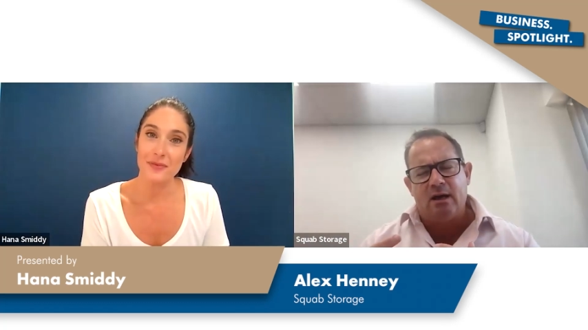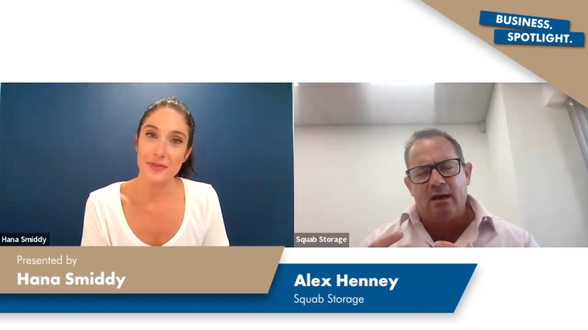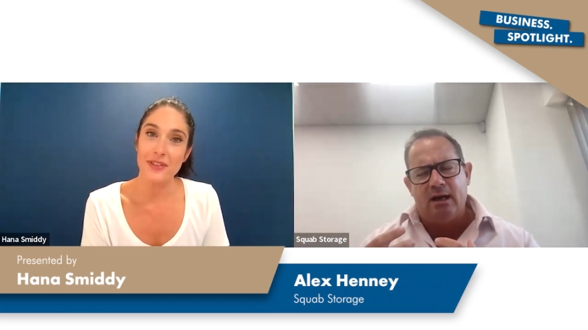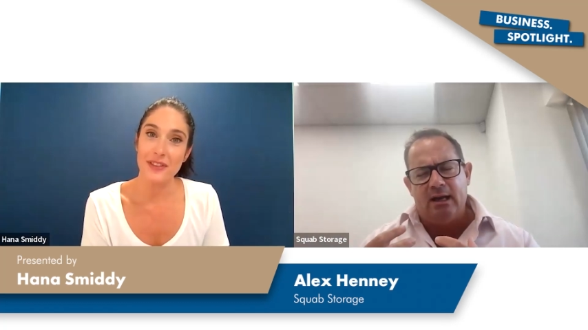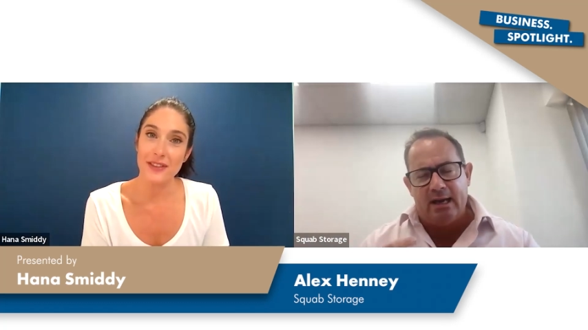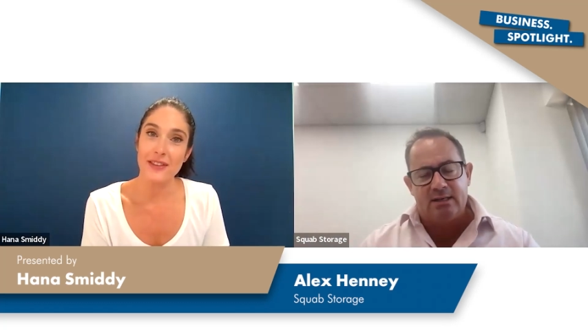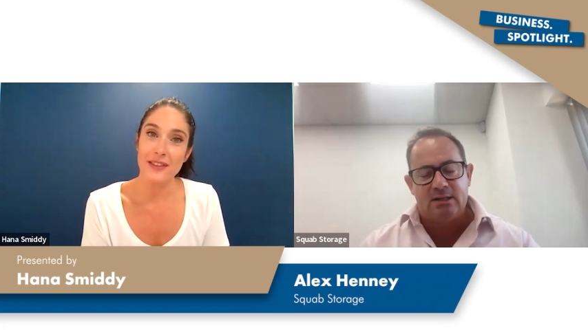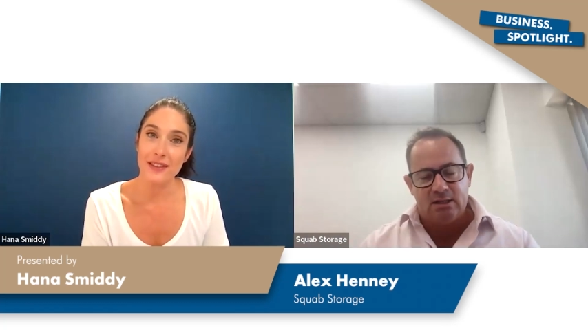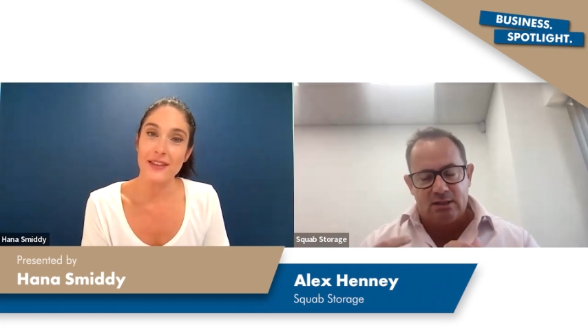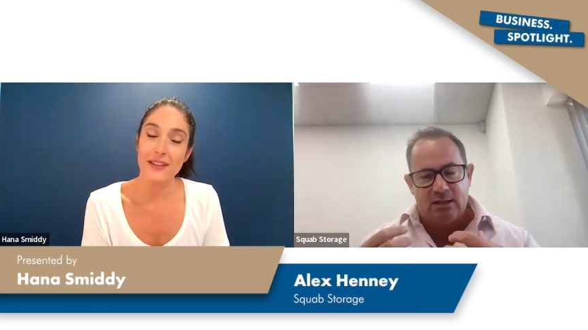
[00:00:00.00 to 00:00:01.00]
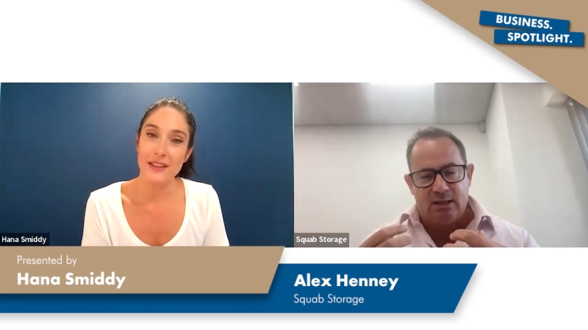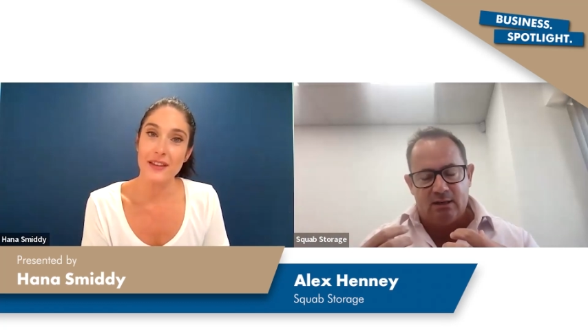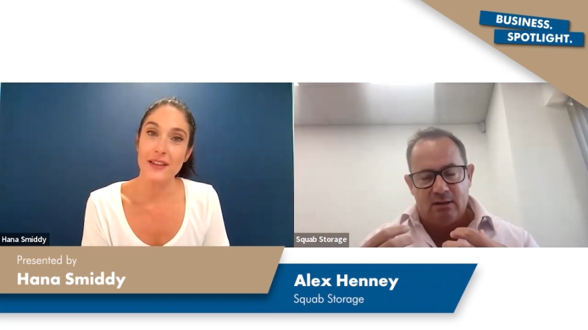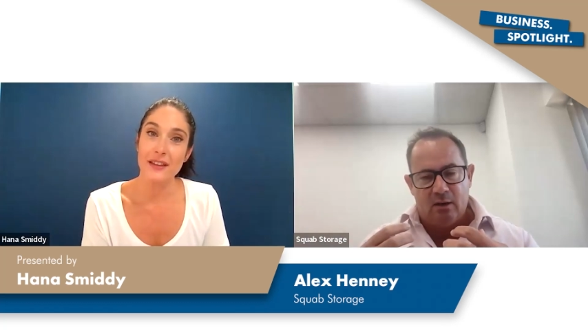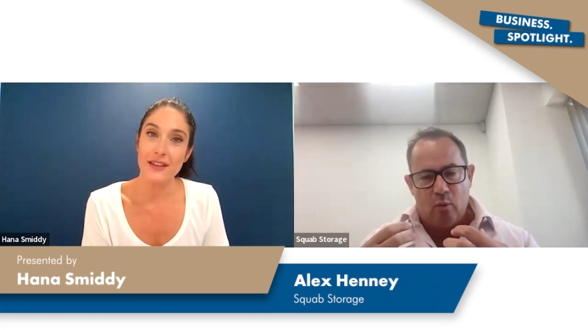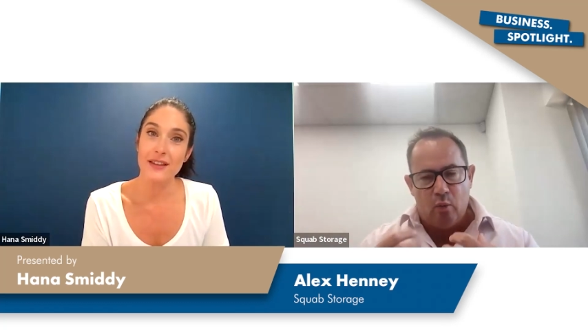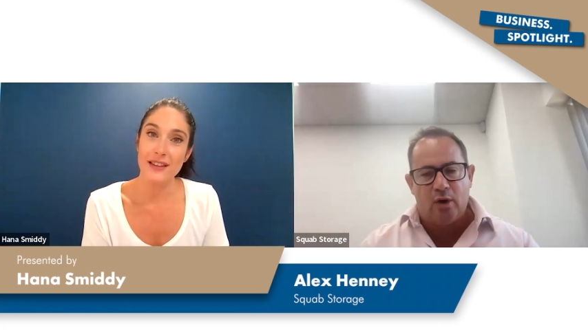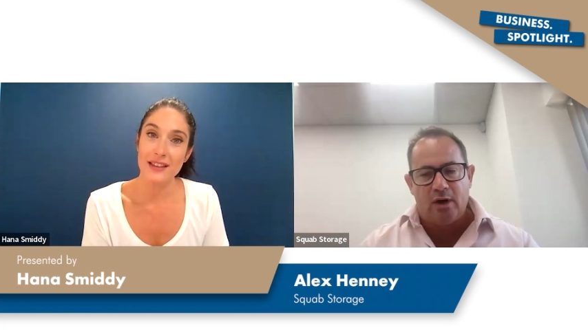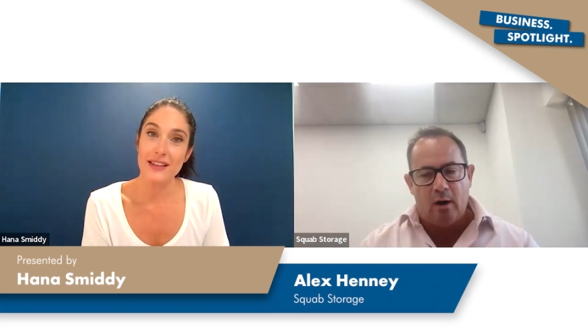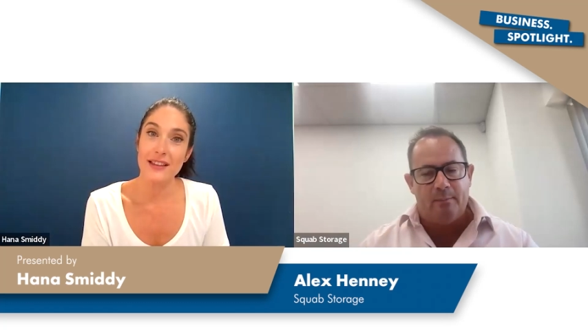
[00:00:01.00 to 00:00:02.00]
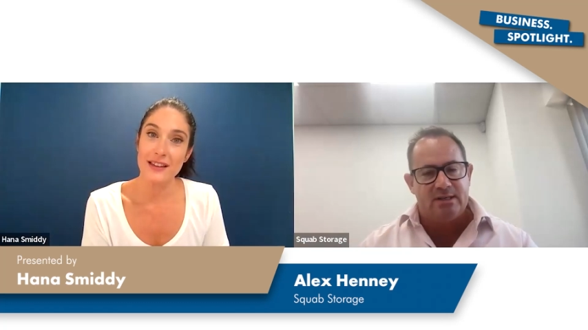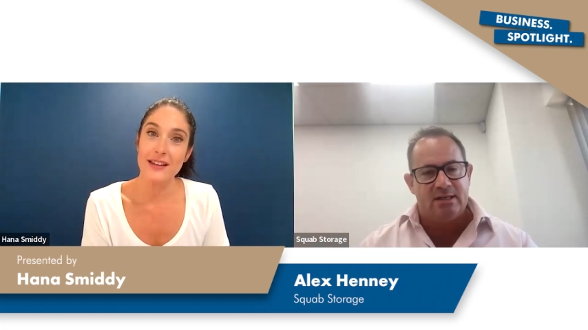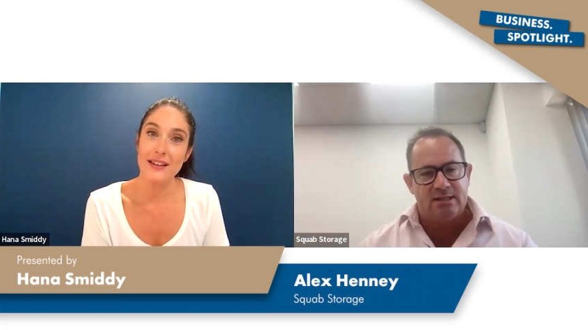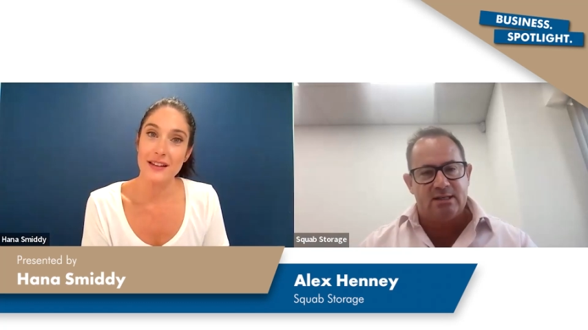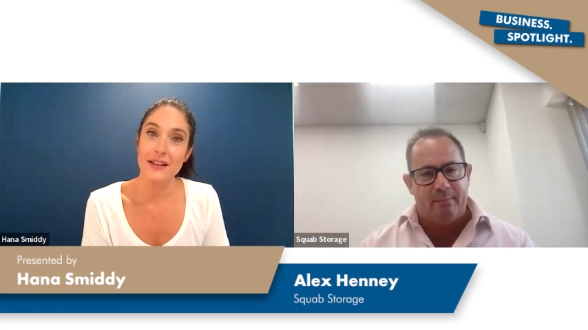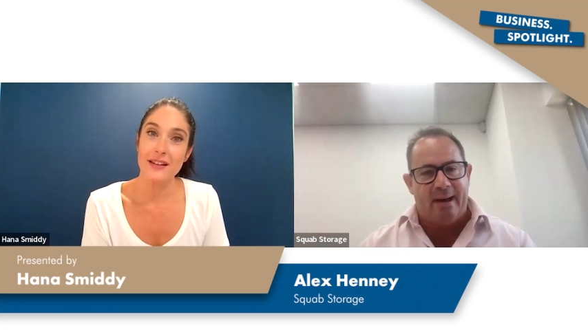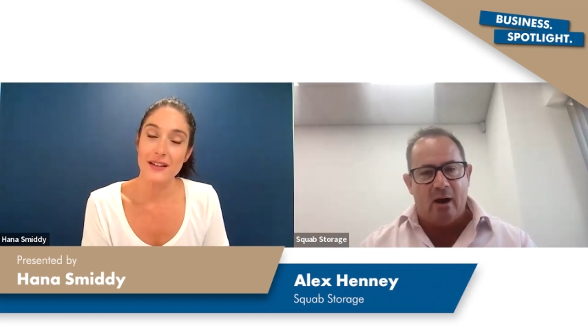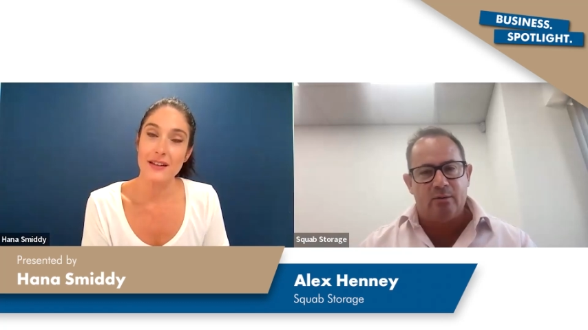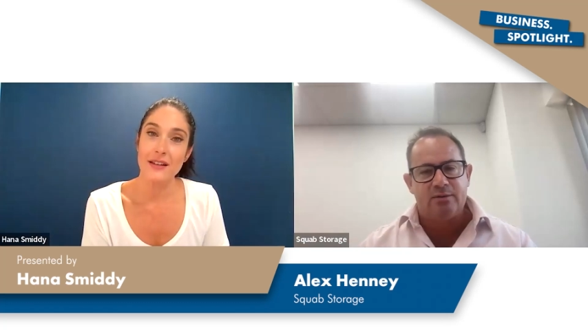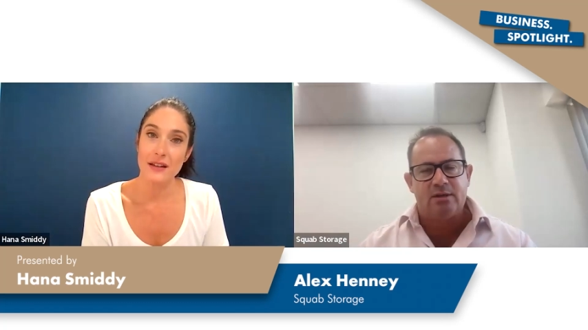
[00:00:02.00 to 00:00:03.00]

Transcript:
Speaker 1: in essence, what our business is about.